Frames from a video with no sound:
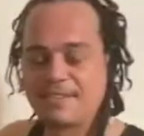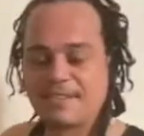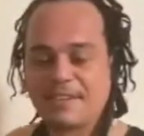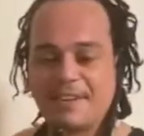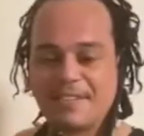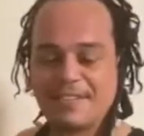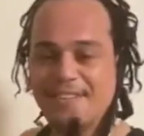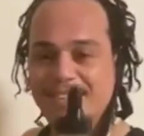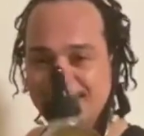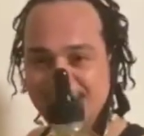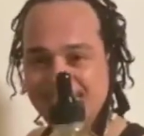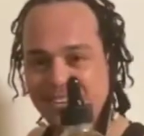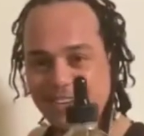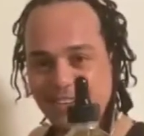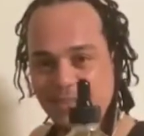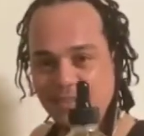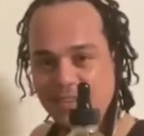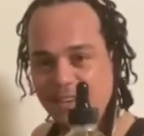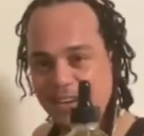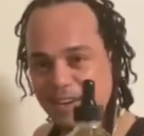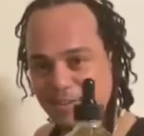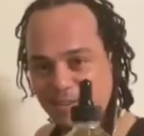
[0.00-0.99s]
and then
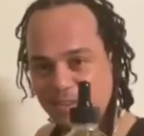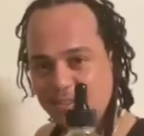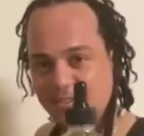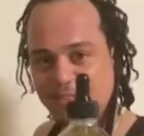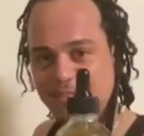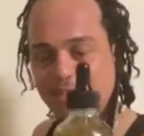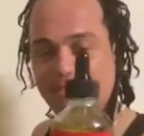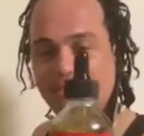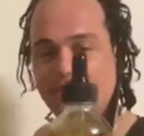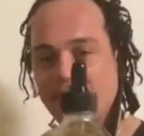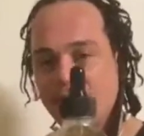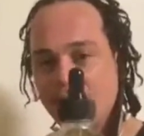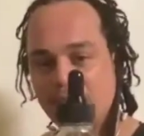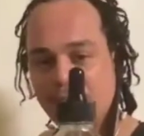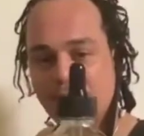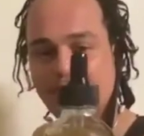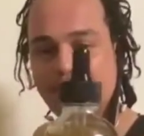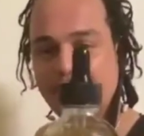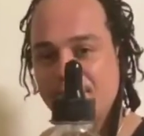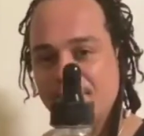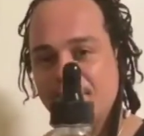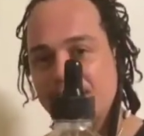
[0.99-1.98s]
massage it onto my scalp
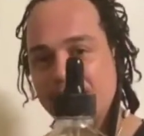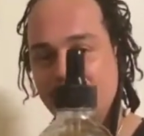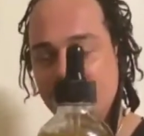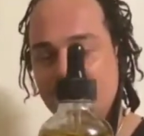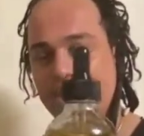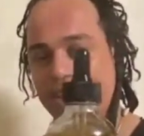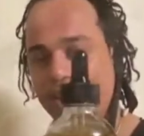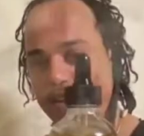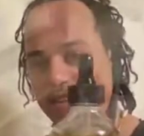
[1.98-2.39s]
after a good